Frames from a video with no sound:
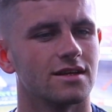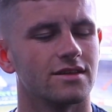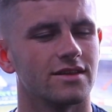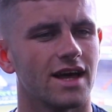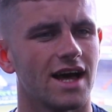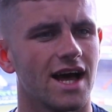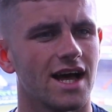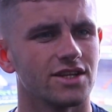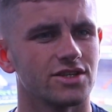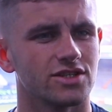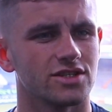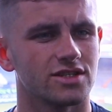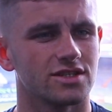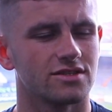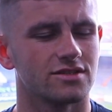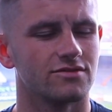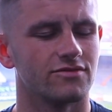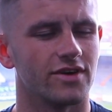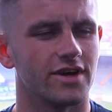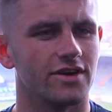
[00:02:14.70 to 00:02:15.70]
Nah,
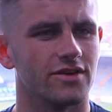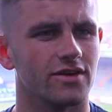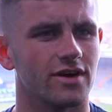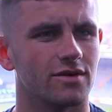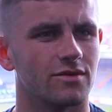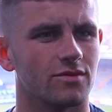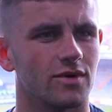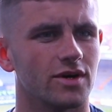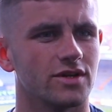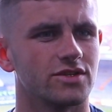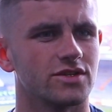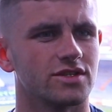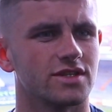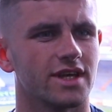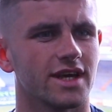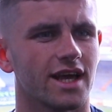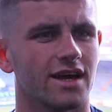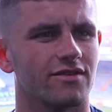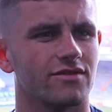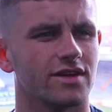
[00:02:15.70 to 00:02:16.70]
just right now,
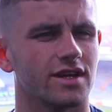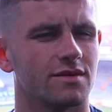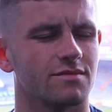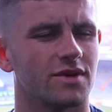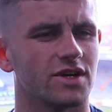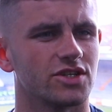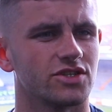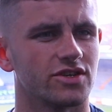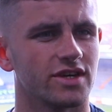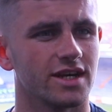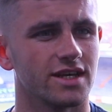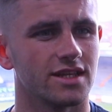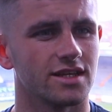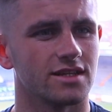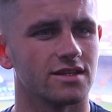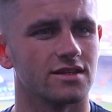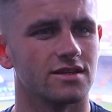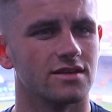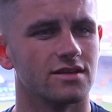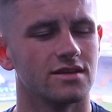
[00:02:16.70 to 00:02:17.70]
just take everything in my stride,
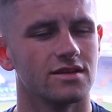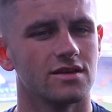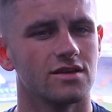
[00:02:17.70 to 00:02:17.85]
and